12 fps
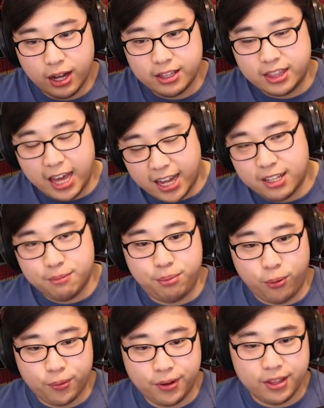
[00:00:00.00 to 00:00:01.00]
that
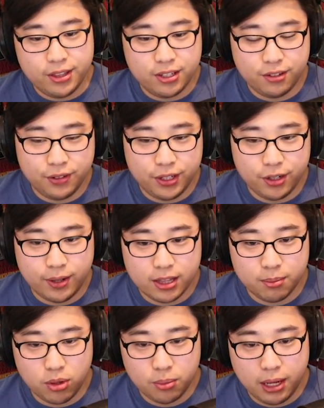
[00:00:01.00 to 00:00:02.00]
important into the video at
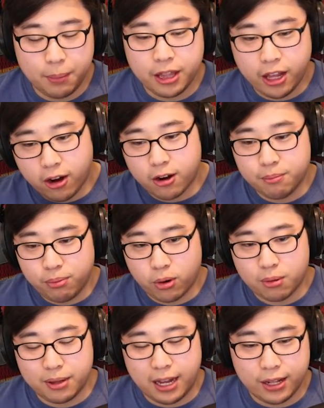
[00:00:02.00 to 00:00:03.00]
the moment. I mean, they are
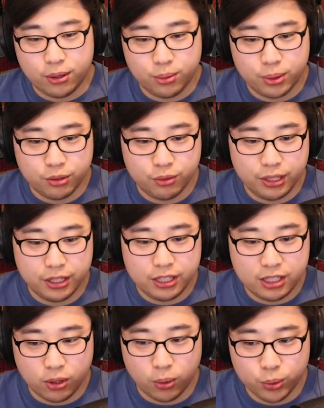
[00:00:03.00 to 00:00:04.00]
important, but I don't want to really
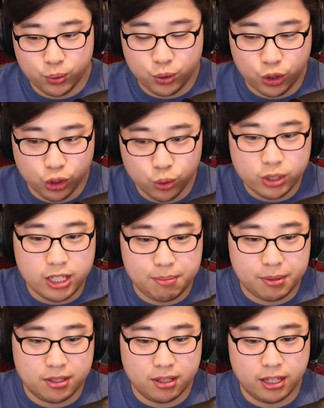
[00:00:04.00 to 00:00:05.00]
go too
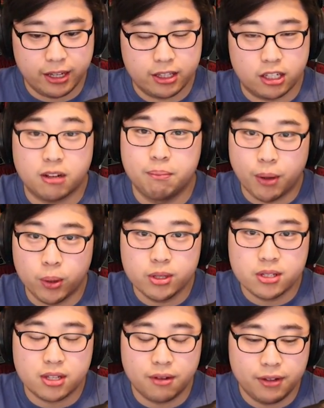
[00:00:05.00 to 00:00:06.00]
deep into the
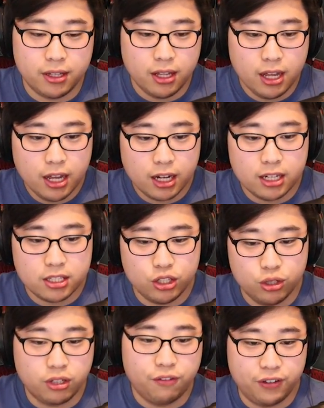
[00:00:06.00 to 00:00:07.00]
components of it, because
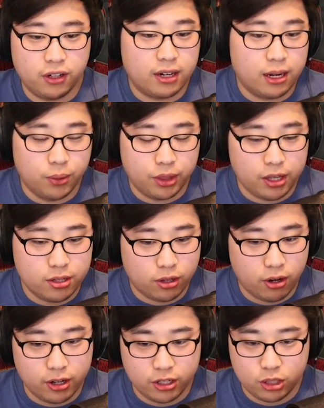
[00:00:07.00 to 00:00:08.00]
you can figure out what these
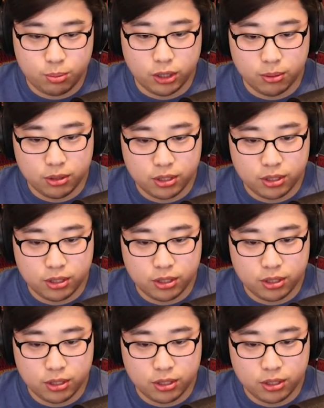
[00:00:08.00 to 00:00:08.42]
are and then just build them